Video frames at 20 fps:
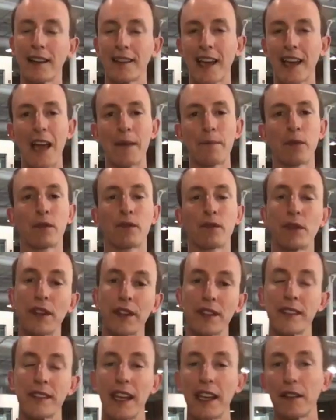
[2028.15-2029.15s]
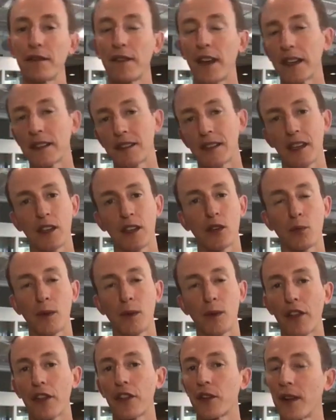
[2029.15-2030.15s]
type of real estate investing your
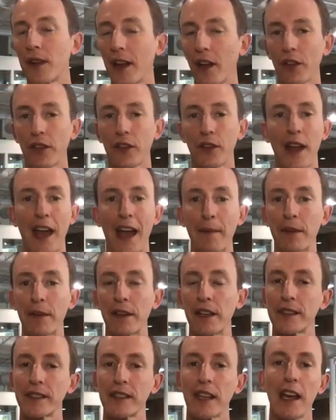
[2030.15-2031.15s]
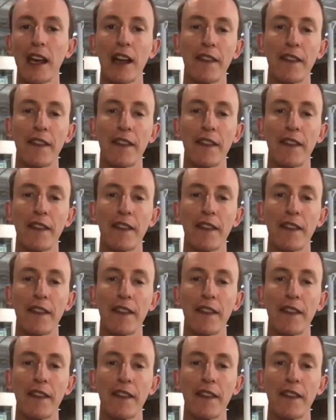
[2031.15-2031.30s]
wealth, your health, your happiness.